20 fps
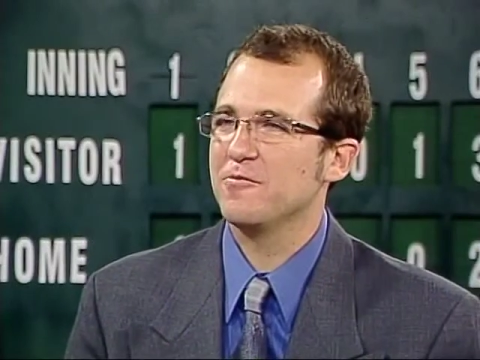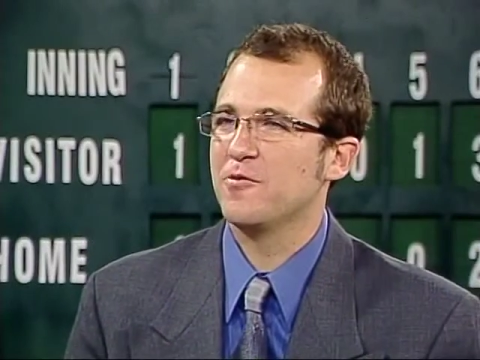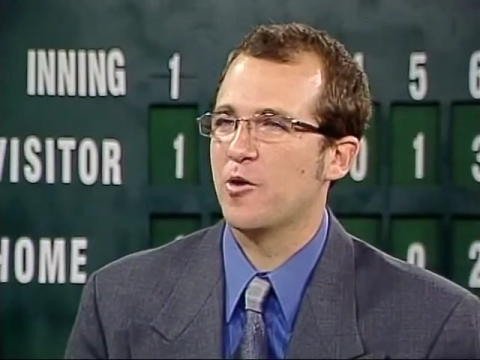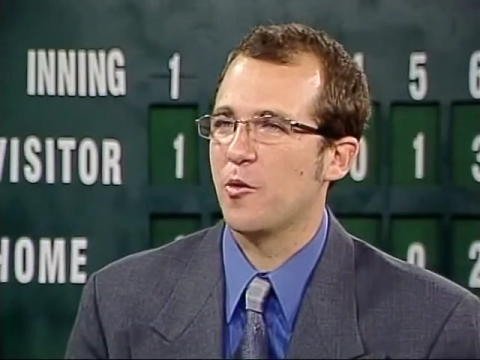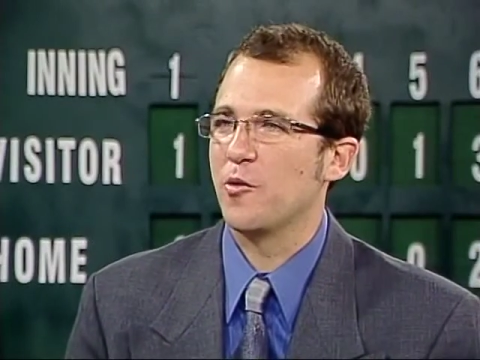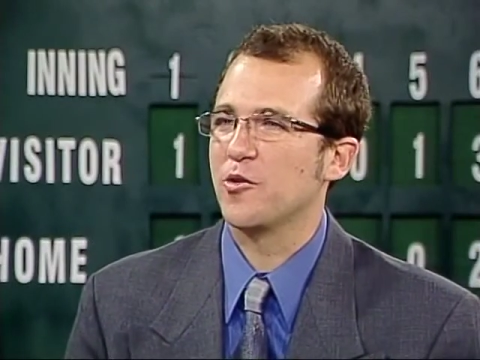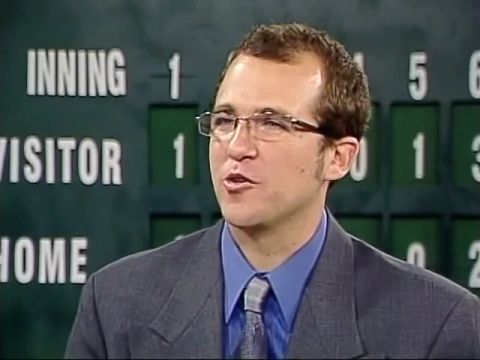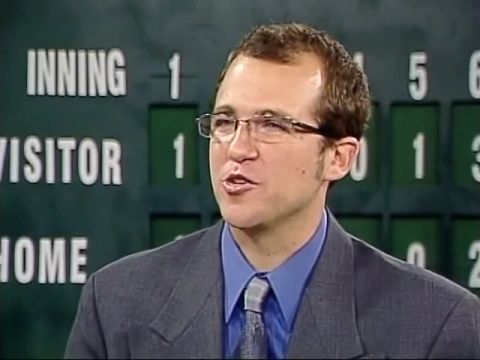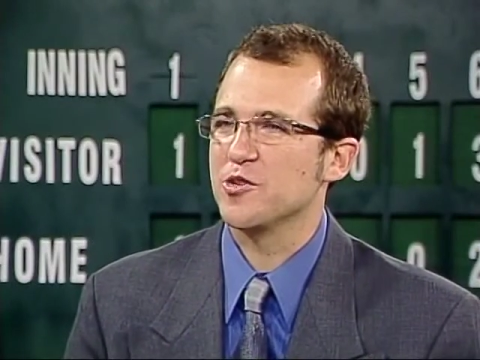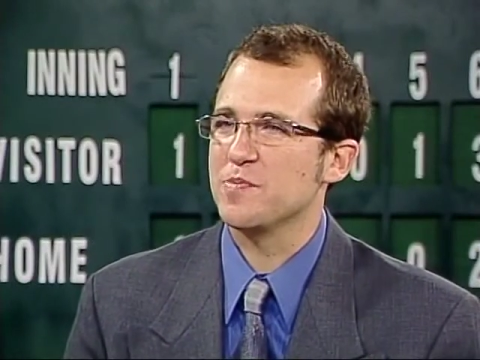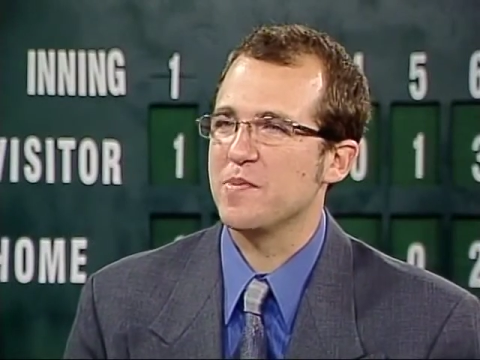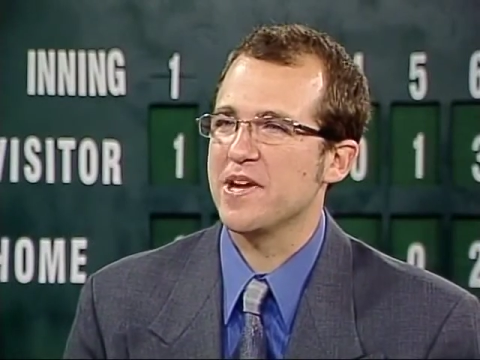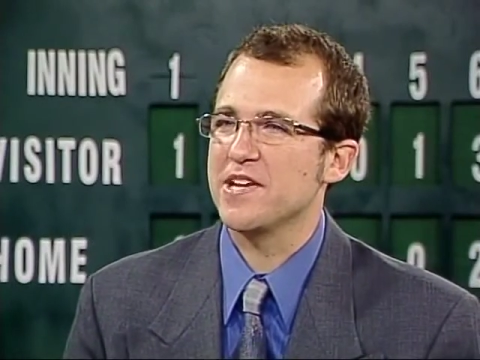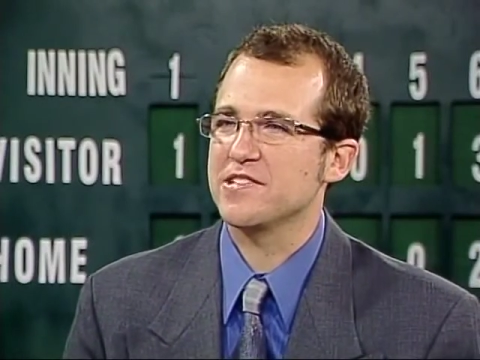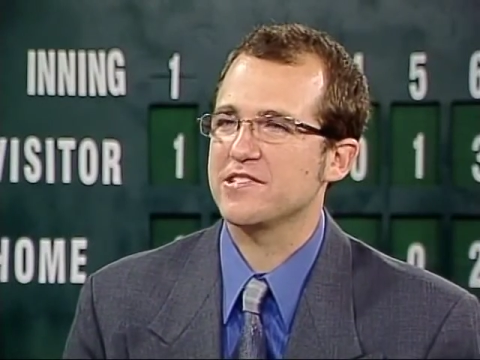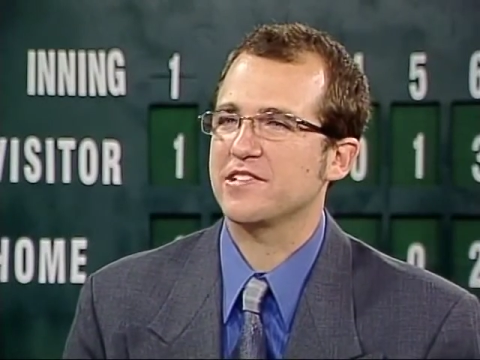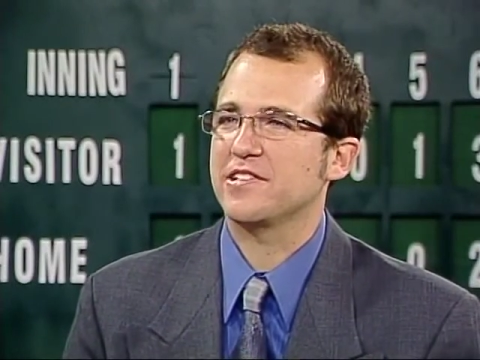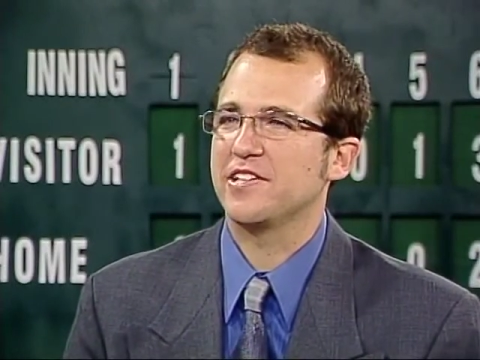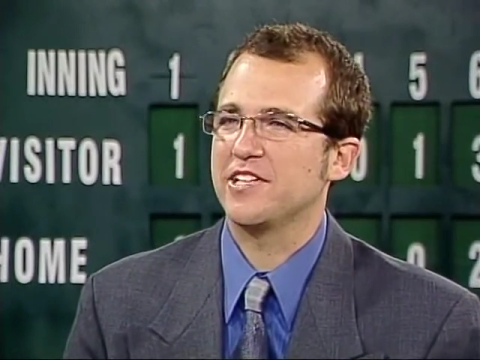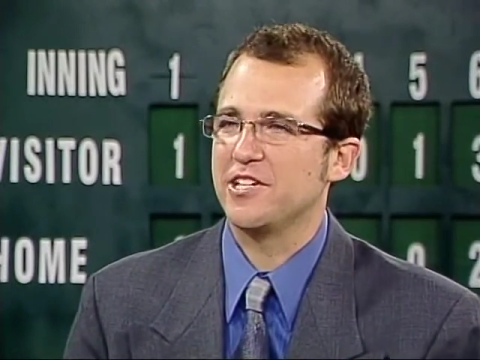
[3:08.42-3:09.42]
voters,
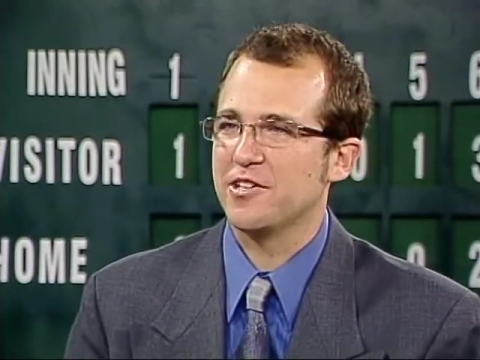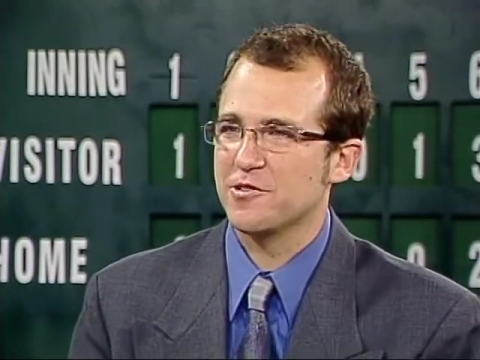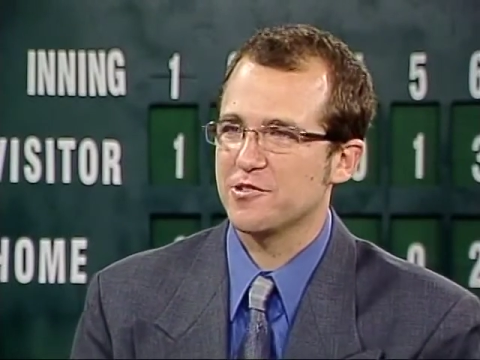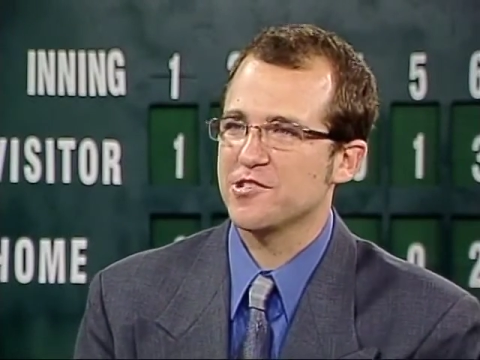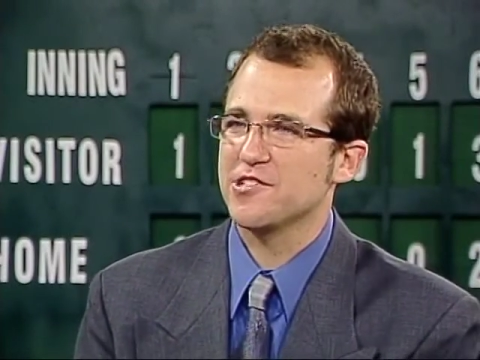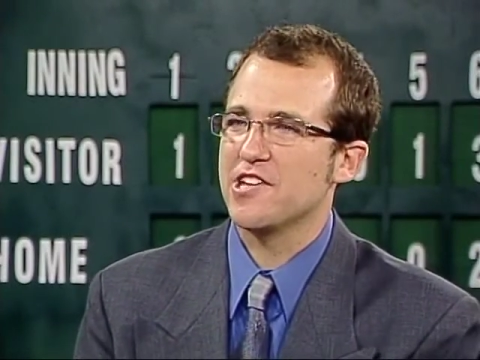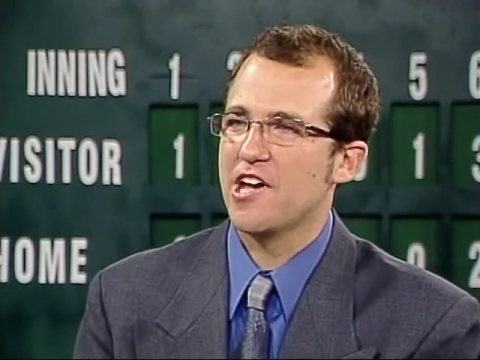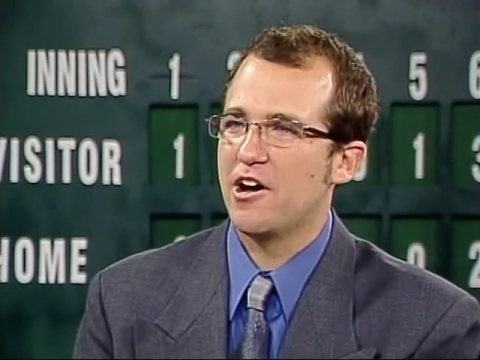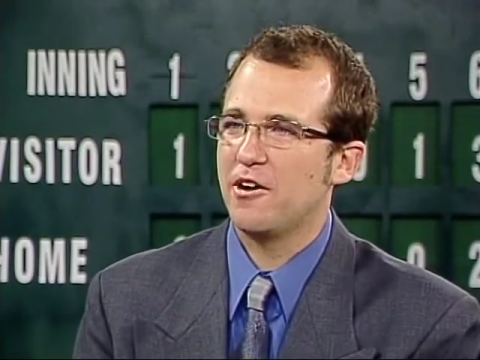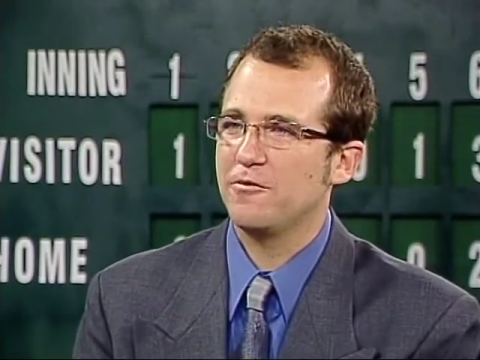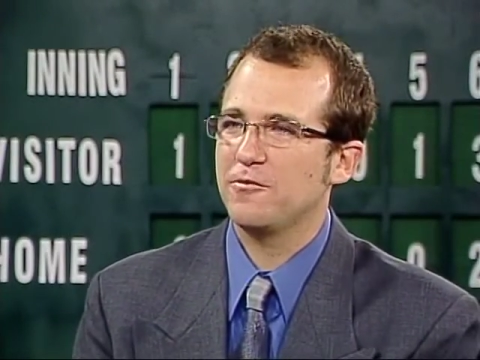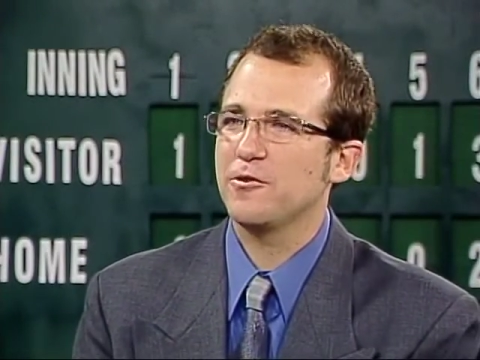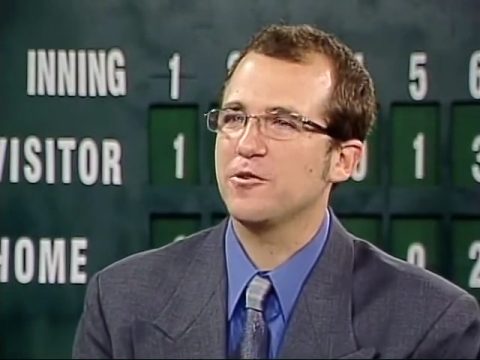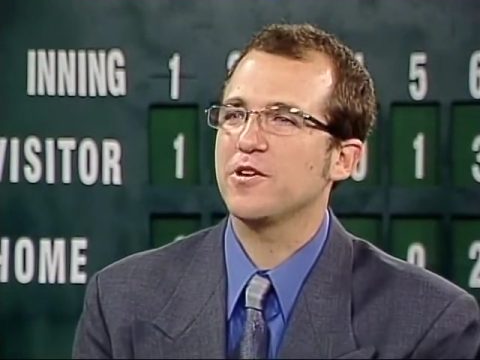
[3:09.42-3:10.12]
basically. Yourself,